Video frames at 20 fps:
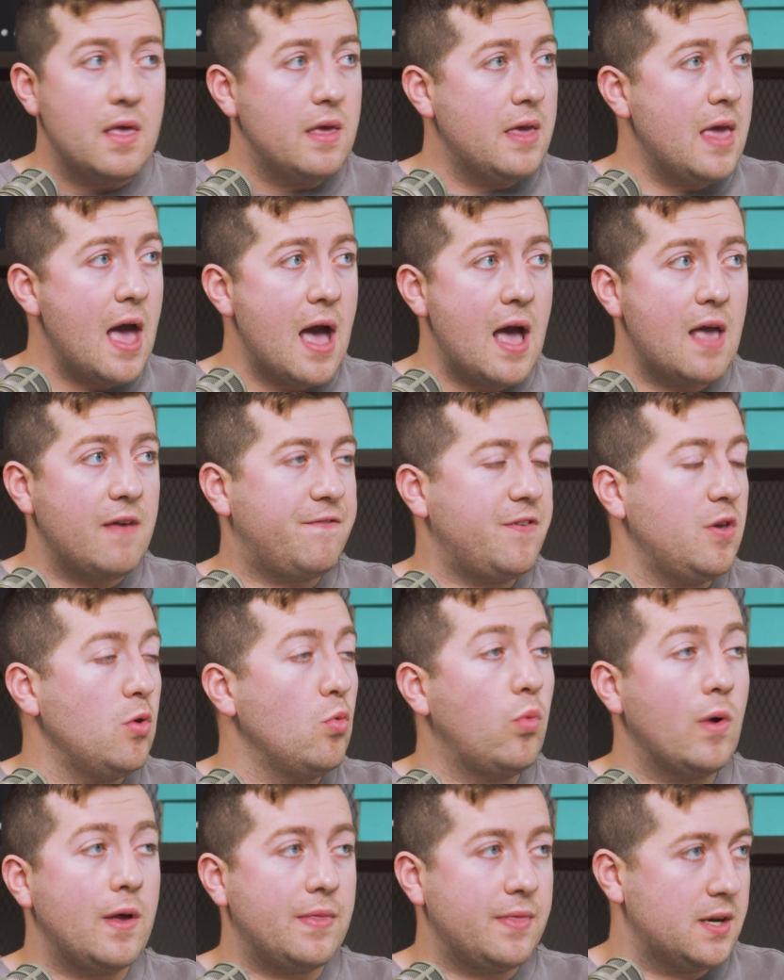yeah, if you
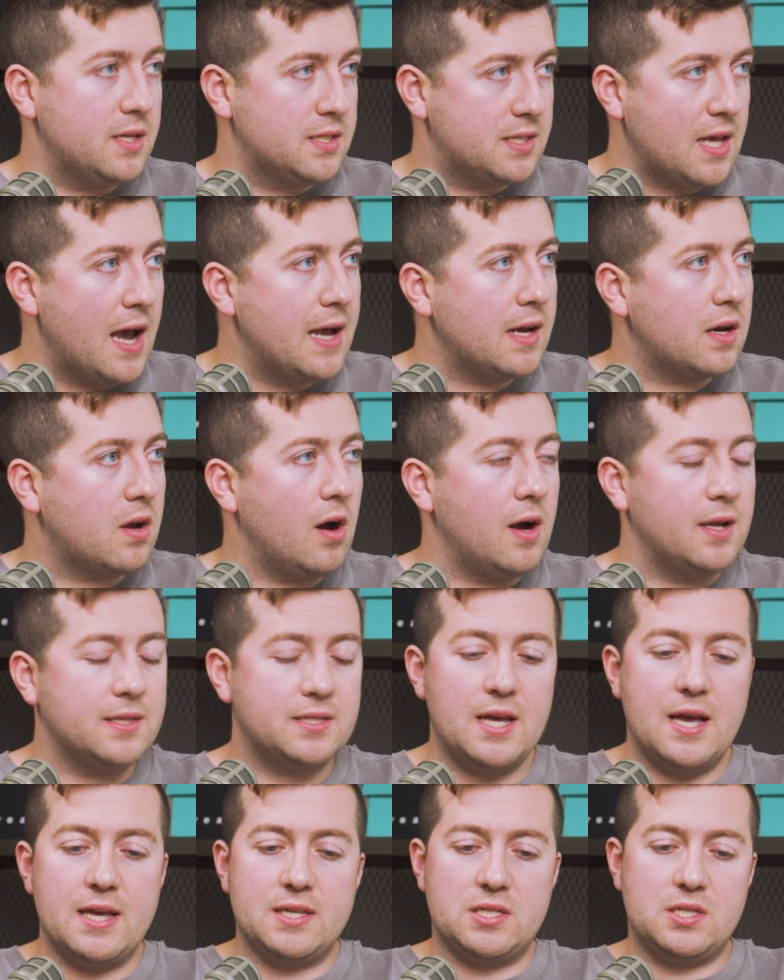win the design
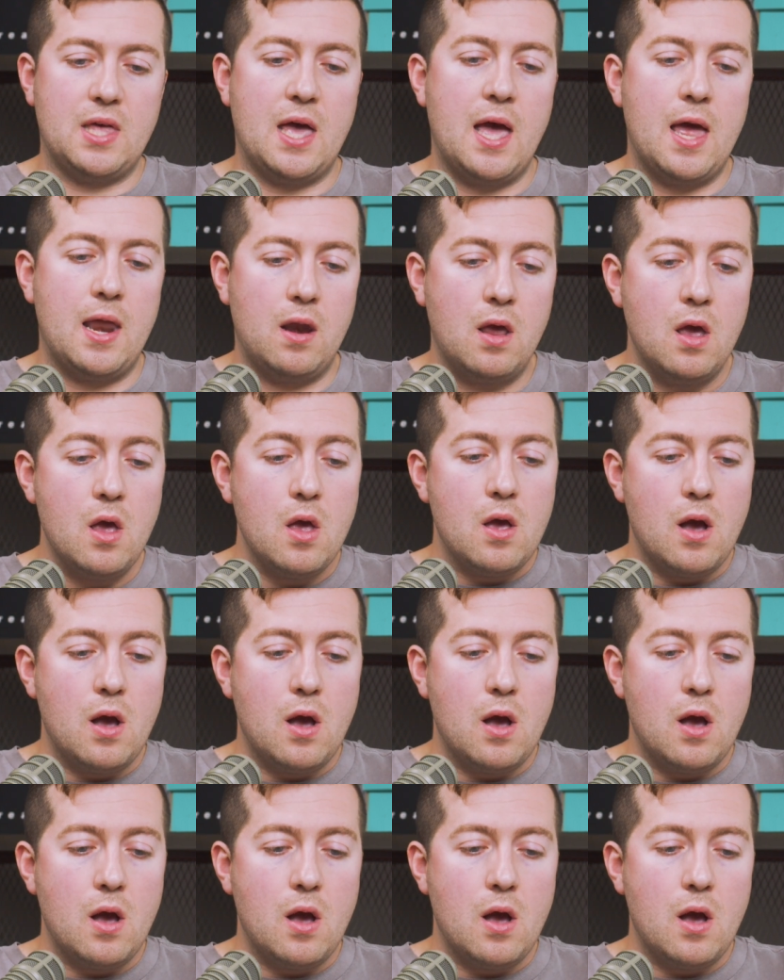contest, then